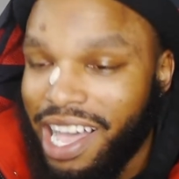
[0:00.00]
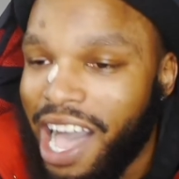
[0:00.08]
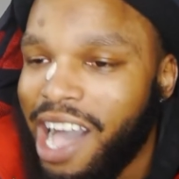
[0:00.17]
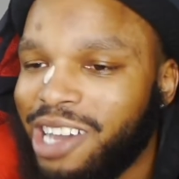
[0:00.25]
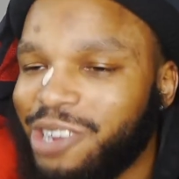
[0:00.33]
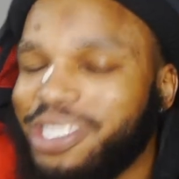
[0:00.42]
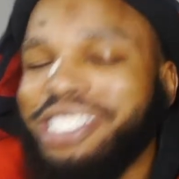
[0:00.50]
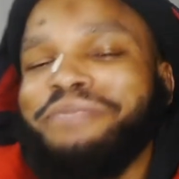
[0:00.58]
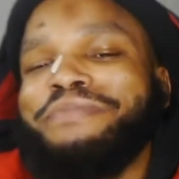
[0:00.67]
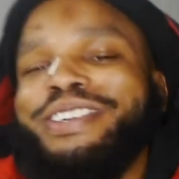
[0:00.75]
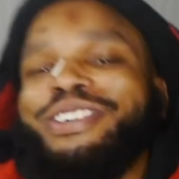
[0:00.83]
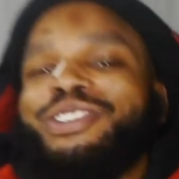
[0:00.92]
I don't know. Is it
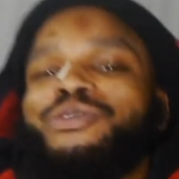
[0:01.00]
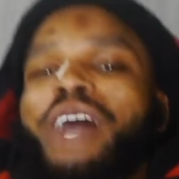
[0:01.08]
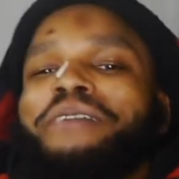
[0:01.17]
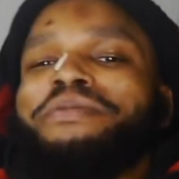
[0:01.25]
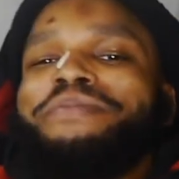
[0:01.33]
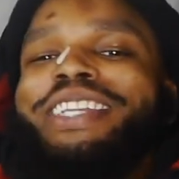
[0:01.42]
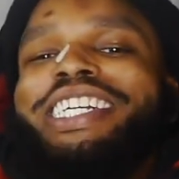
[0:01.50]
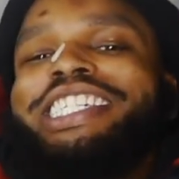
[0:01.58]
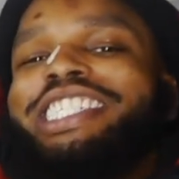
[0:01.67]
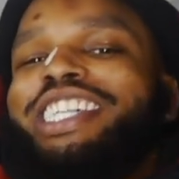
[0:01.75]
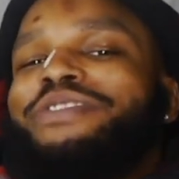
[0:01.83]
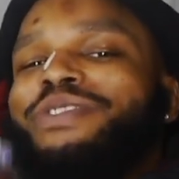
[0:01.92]
me or do YB
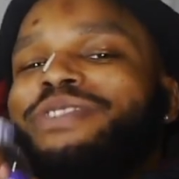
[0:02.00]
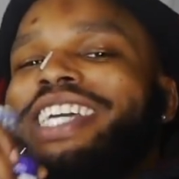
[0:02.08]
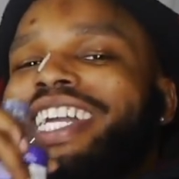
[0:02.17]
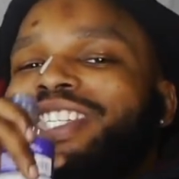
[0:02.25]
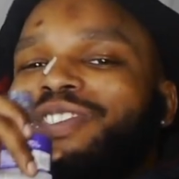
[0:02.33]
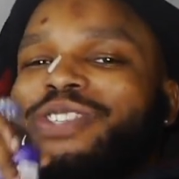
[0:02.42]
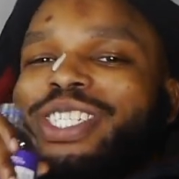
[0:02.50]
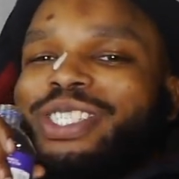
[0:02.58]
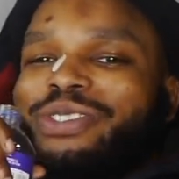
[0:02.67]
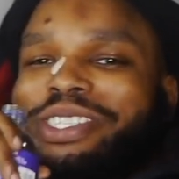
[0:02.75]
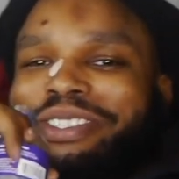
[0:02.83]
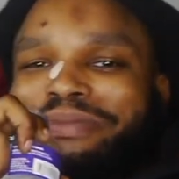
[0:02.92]
looking different when he got his
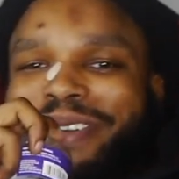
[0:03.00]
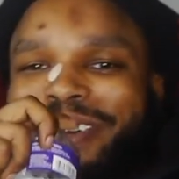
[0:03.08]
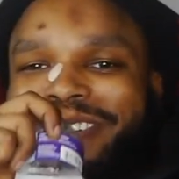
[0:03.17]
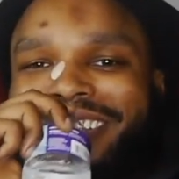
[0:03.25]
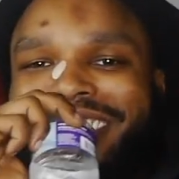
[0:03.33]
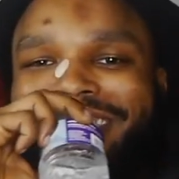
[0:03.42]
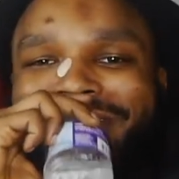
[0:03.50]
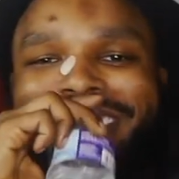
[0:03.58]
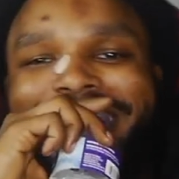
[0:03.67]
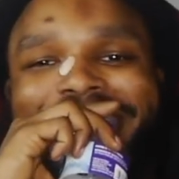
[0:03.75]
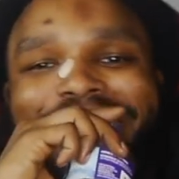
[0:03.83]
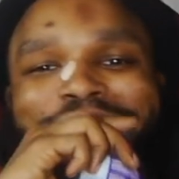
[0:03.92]
retwist, bro? We
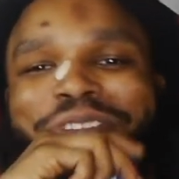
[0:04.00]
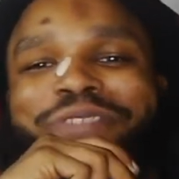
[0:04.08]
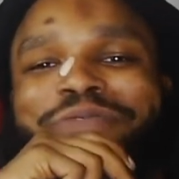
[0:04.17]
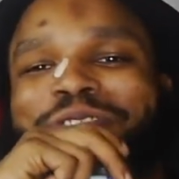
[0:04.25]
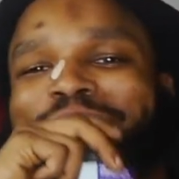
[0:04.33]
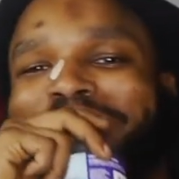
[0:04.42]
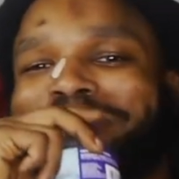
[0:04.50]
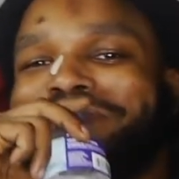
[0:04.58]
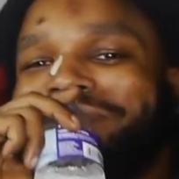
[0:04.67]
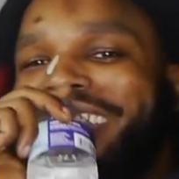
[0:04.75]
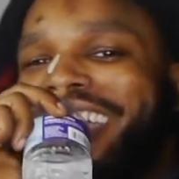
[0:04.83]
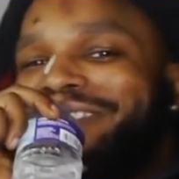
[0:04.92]
need Freeform
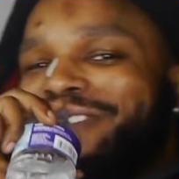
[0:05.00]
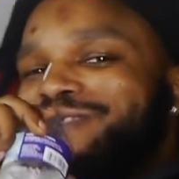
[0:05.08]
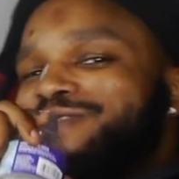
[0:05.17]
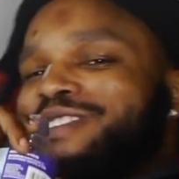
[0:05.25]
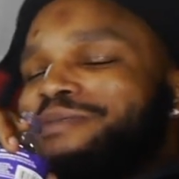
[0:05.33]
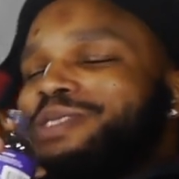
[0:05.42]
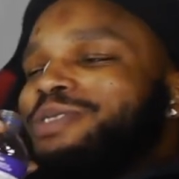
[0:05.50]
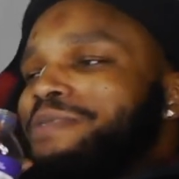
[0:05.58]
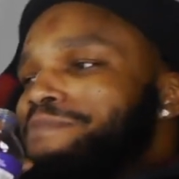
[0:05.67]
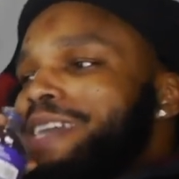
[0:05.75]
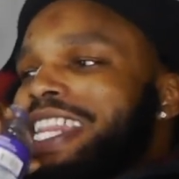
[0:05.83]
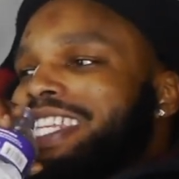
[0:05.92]
YB back. Freeform YB was a
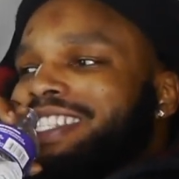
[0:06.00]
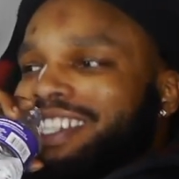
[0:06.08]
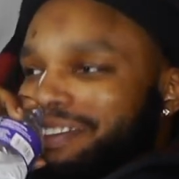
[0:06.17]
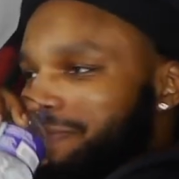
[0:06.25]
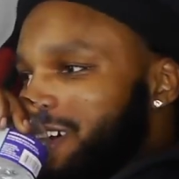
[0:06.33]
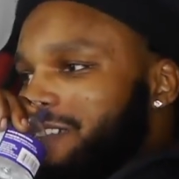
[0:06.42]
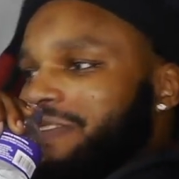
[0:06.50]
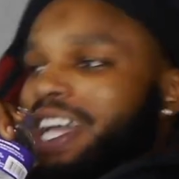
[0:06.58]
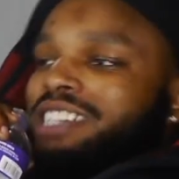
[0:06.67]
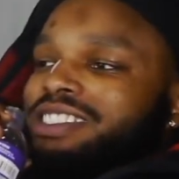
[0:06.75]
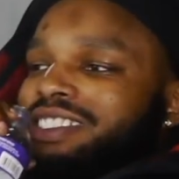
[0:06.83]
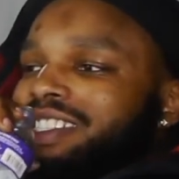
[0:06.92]
menace to the
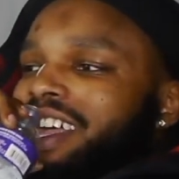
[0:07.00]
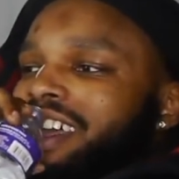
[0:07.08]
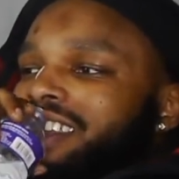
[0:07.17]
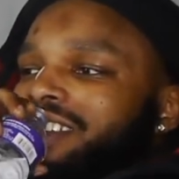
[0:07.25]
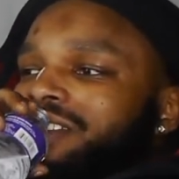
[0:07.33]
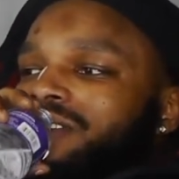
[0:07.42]
motherfucking society.